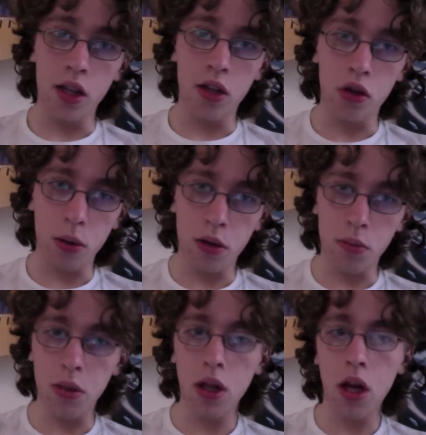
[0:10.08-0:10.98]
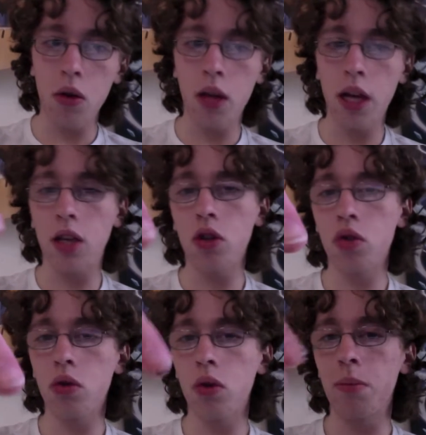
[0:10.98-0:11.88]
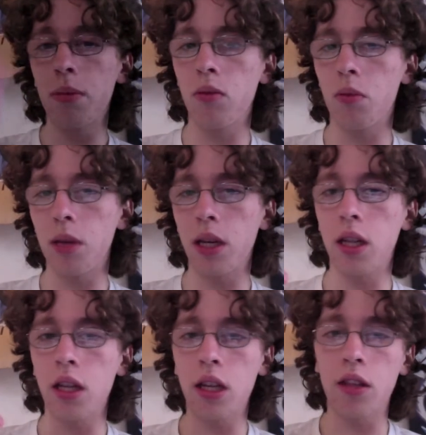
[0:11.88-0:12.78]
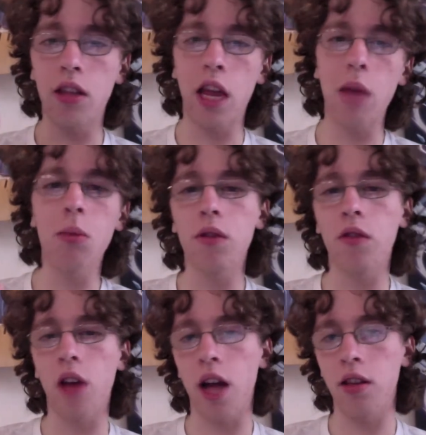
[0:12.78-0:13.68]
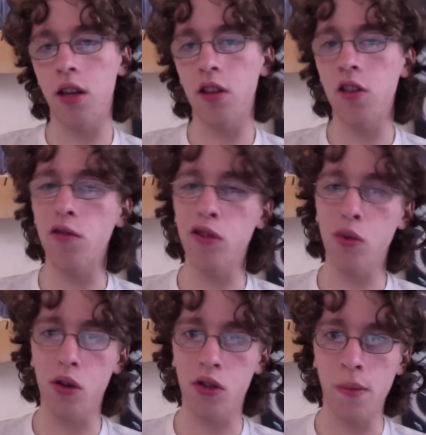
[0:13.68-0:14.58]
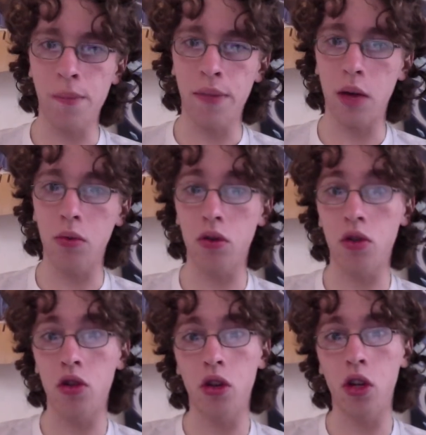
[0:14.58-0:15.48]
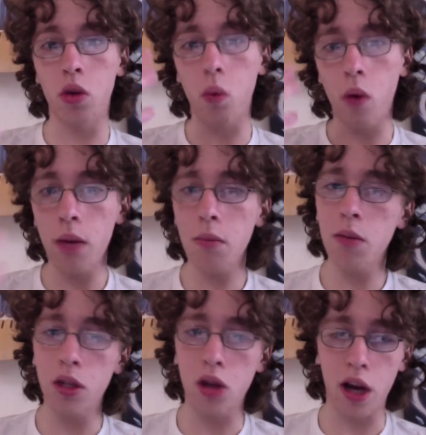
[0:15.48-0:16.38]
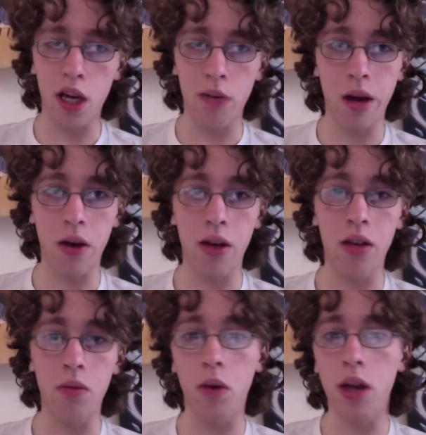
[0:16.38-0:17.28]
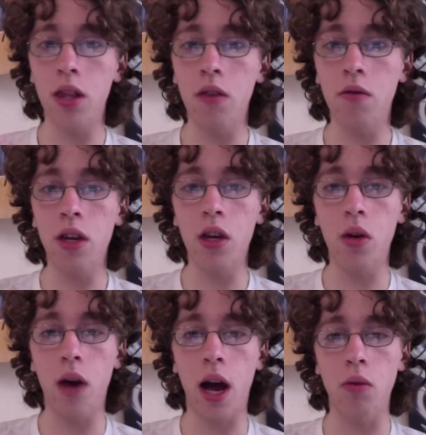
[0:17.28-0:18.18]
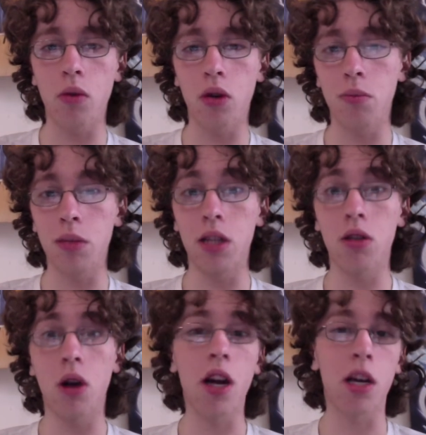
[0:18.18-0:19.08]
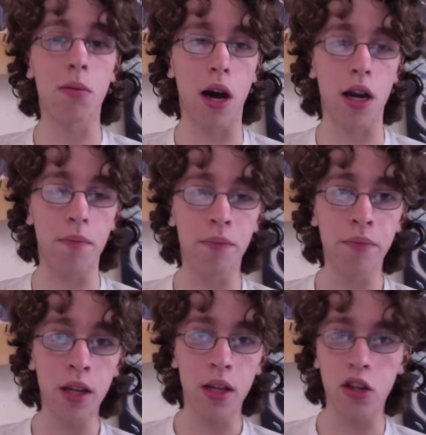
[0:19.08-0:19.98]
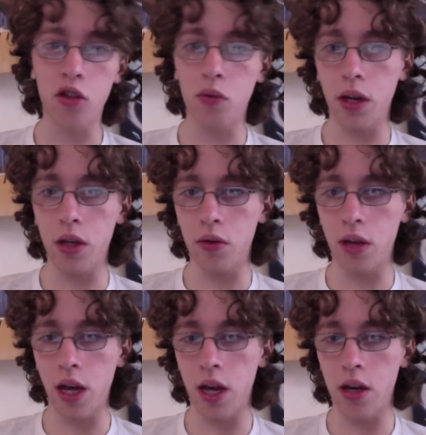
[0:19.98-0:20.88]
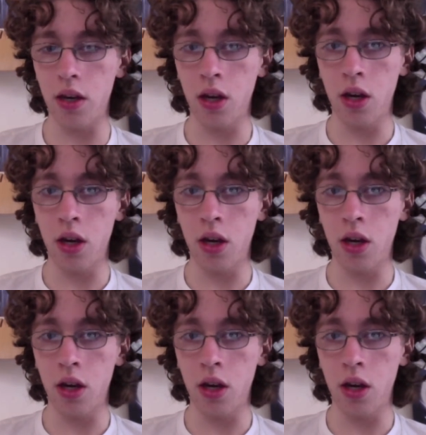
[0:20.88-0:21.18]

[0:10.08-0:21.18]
In the description below, like usual, will be the table of contents of sorts that will show you what I'm going to be talking about and when the video I will be talking about it. This way you can